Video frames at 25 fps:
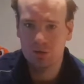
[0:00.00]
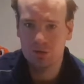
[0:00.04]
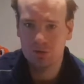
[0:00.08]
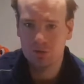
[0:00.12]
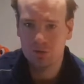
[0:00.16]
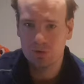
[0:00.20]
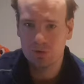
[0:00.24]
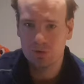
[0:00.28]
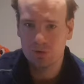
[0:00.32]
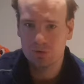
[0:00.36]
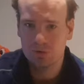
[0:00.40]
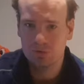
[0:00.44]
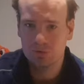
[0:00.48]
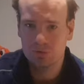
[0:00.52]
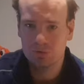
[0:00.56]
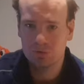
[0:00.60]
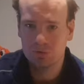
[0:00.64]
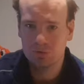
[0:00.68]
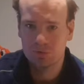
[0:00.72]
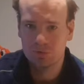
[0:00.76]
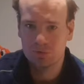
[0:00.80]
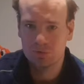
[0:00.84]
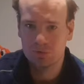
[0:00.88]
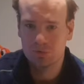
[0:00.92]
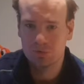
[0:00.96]
So
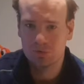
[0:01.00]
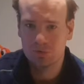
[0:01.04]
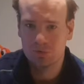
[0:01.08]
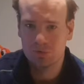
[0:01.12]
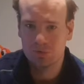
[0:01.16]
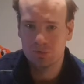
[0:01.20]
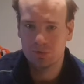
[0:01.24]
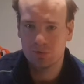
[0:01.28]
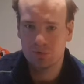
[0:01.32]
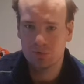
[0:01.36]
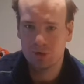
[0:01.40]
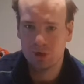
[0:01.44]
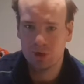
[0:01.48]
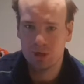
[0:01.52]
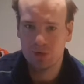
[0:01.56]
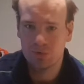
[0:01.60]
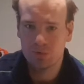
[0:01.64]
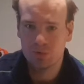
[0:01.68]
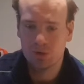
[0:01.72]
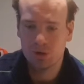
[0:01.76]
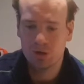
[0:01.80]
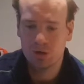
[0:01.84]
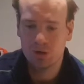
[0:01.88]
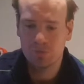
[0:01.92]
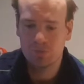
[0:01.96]
that's
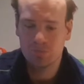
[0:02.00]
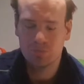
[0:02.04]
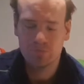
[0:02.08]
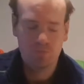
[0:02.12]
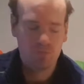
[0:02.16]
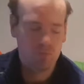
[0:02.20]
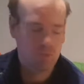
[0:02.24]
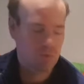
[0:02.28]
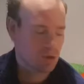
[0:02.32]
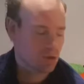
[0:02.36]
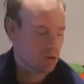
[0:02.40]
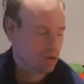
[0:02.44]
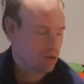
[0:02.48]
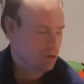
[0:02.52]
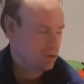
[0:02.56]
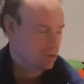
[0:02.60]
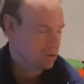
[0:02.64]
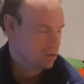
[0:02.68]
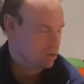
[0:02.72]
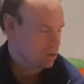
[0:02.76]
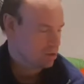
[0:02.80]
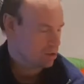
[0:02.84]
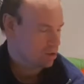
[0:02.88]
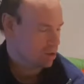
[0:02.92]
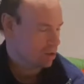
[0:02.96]
one.
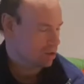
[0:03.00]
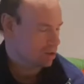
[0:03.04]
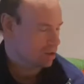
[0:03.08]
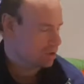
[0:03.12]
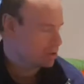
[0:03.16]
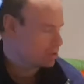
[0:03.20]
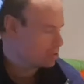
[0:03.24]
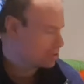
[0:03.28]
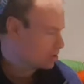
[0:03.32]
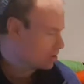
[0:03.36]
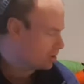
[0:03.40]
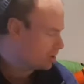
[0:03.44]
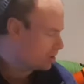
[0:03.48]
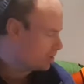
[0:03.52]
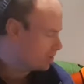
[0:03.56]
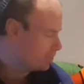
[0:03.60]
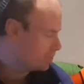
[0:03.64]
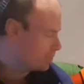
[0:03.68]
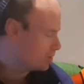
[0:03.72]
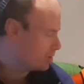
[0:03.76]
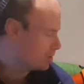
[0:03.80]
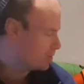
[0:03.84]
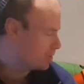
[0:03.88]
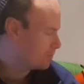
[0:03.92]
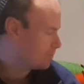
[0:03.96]
And then you
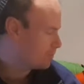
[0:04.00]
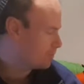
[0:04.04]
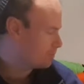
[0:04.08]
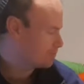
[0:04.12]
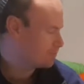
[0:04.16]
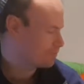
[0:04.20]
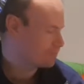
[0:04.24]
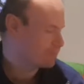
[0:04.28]
have